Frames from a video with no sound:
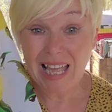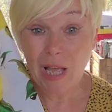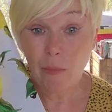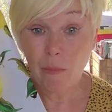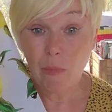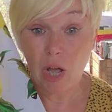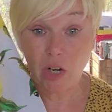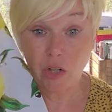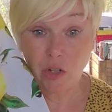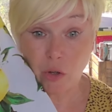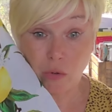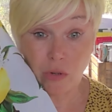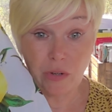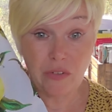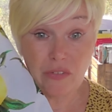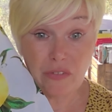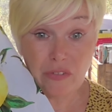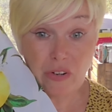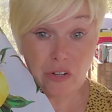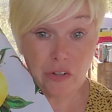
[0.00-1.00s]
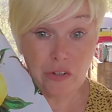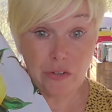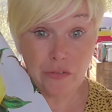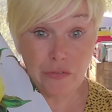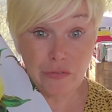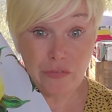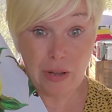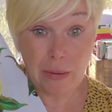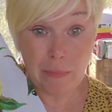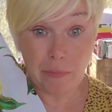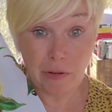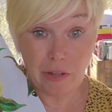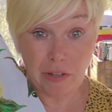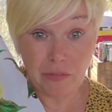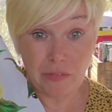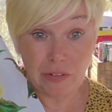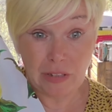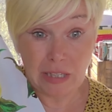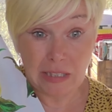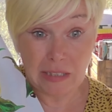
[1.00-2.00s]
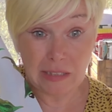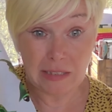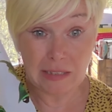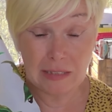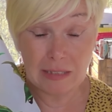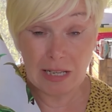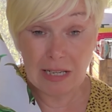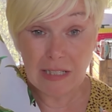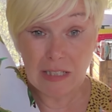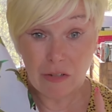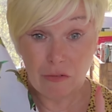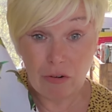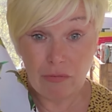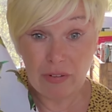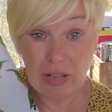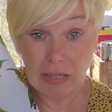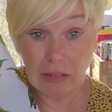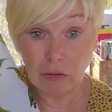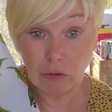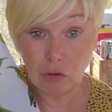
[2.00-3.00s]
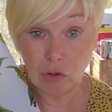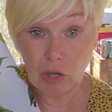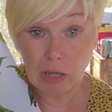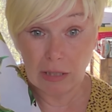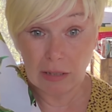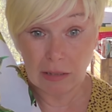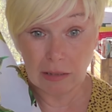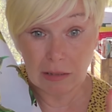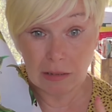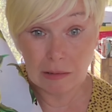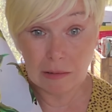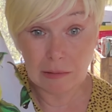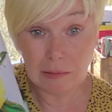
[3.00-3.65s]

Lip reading: But I don't know if I've got enough fabric for this. So there's the Ravello dress.